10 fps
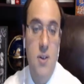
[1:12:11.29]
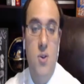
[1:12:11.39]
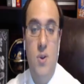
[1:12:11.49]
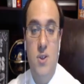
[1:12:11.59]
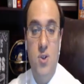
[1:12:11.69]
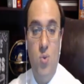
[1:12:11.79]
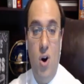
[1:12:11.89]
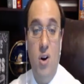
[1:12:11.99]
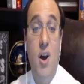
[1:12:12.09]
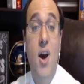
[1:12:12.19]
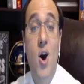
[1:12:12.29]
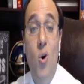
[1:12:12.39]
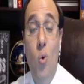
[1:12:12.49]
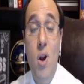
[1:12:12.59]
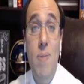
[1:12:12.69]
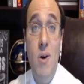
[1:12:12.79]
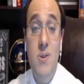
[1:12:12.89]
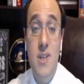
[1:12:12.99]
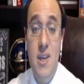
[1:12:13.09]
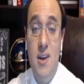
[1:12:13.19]
So this is wrong. What
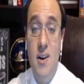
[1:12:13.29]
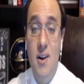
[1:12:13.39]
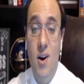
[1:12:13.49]
about D?